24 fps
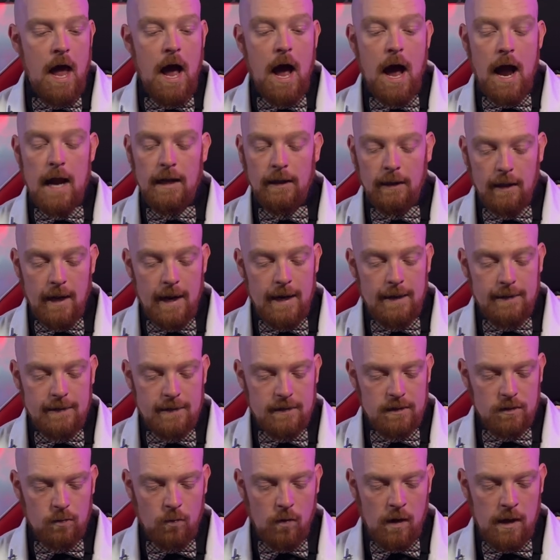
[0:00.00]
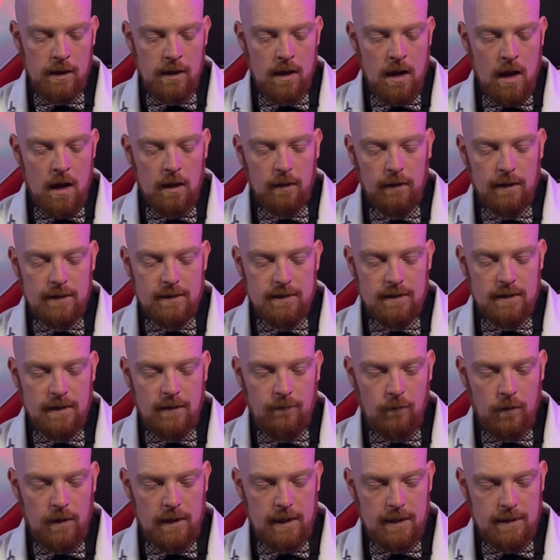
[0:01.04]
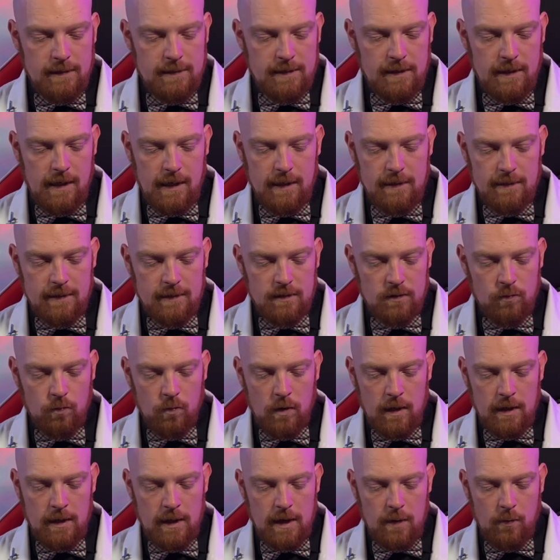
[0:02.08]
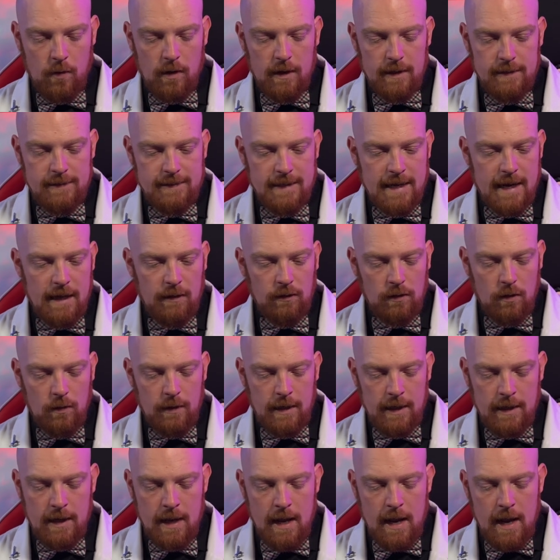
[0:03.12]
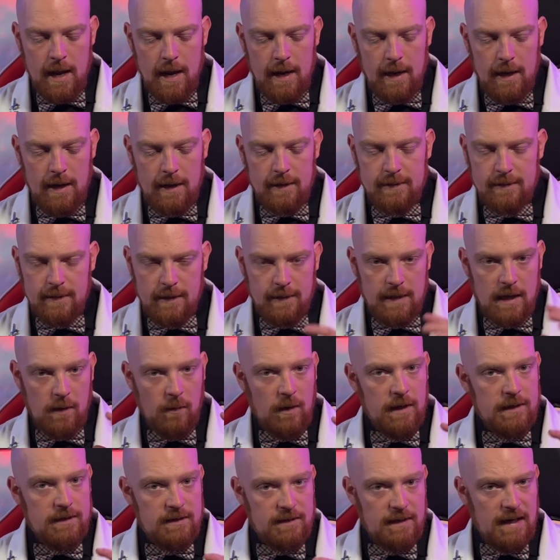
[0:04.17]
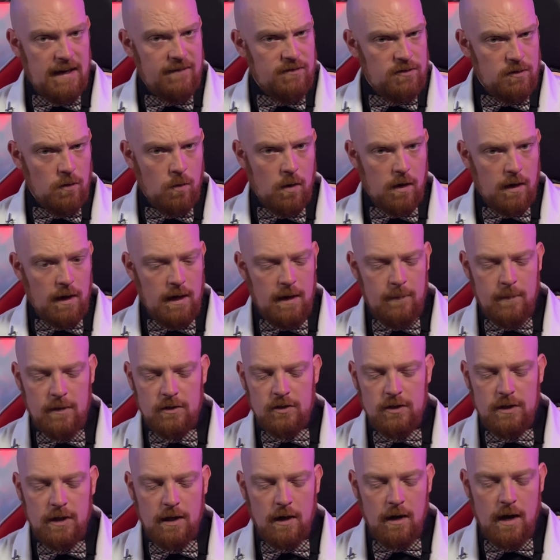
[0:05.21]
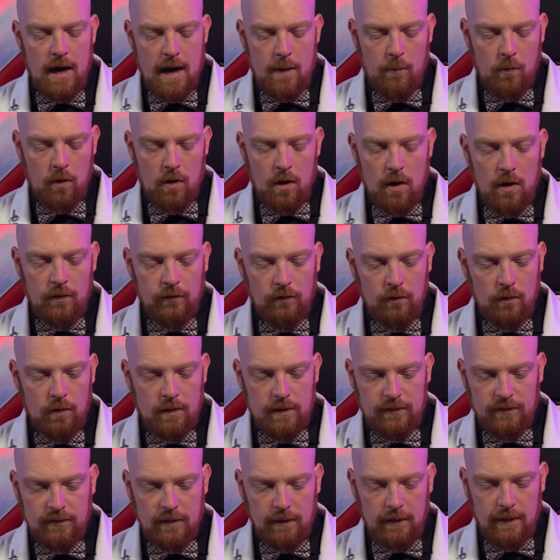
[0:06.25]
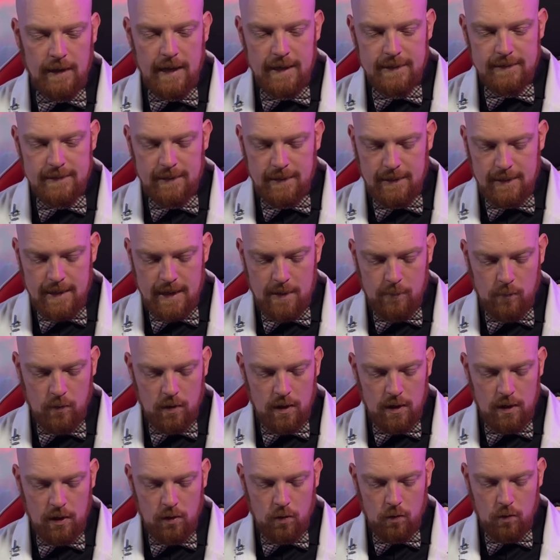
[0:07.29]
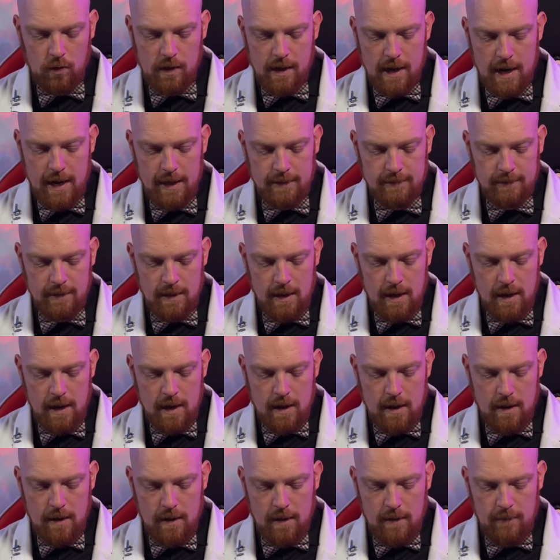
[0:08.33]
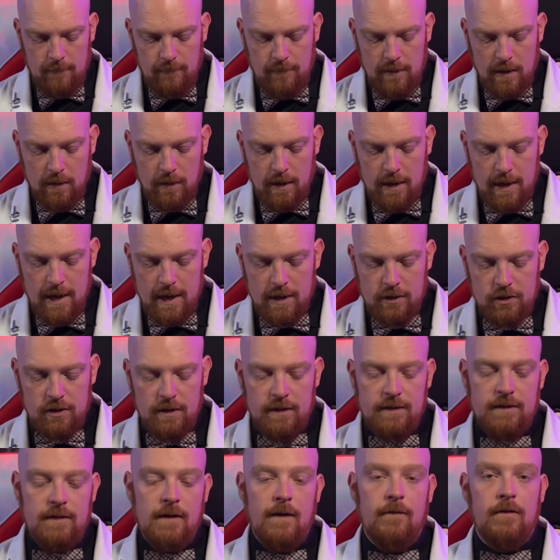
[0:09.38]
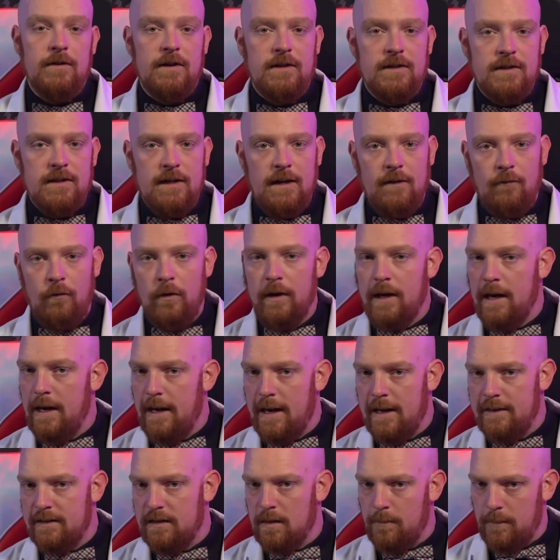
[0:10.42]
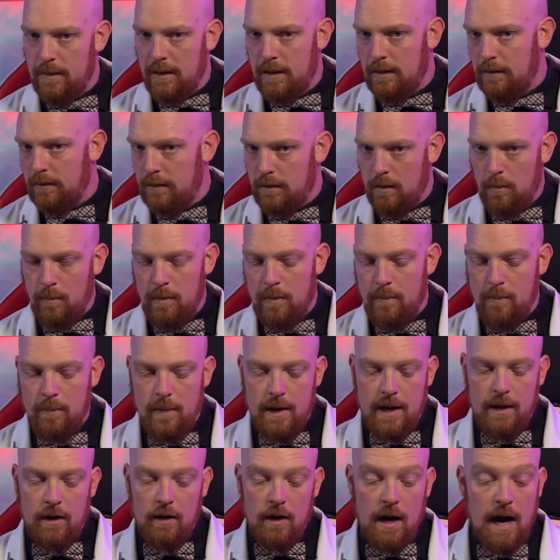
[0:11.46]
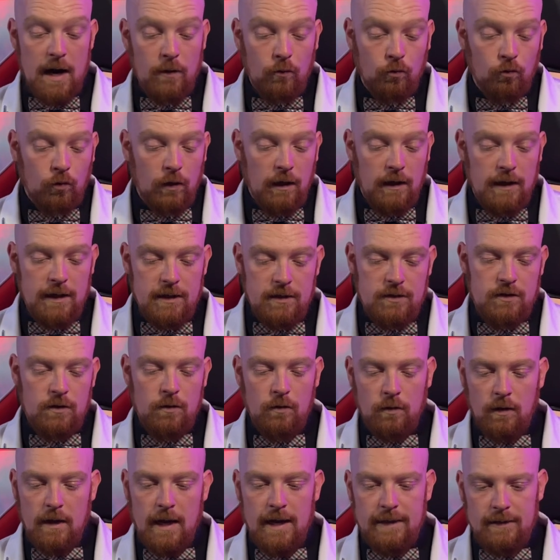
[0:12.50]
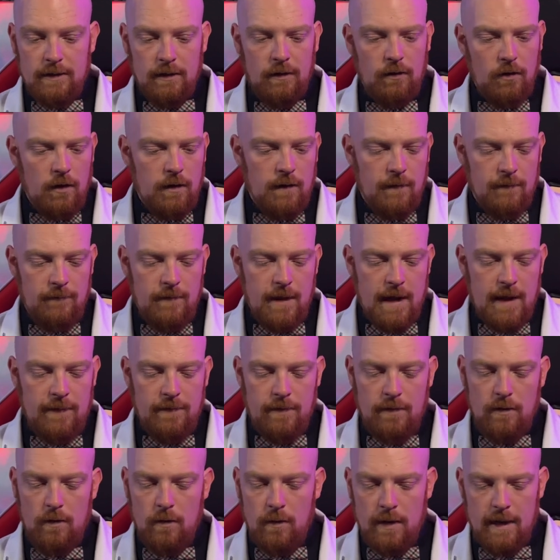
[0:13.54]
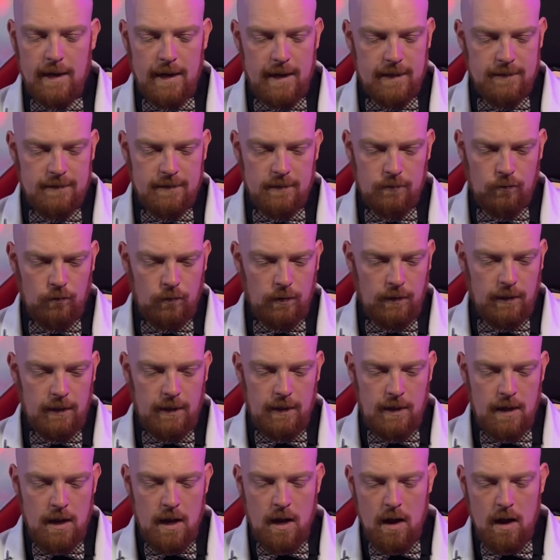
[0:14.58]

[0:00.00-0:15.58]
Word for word: I like this one. Let's see if we can take this one. We're going to download it, and uh, that way it saves to our image here. And we're also going to select it, and we're going to create uh, variations of it to see if we can get something a little bit better. I really do like the look of that though. It has a really